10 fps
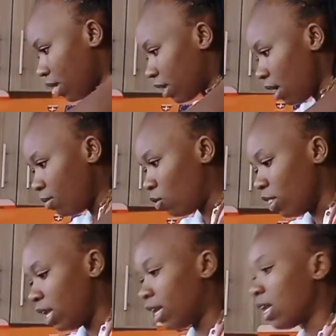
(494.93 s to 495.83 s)
that comes
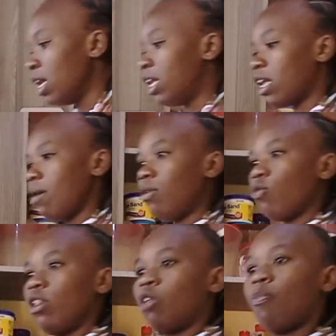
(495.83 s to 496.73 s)
with it. It comes
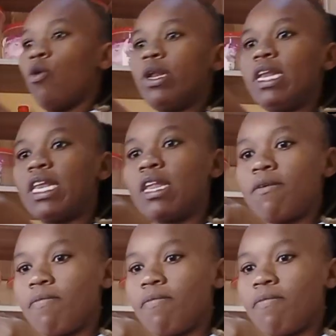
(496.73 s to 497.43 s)
with spoons.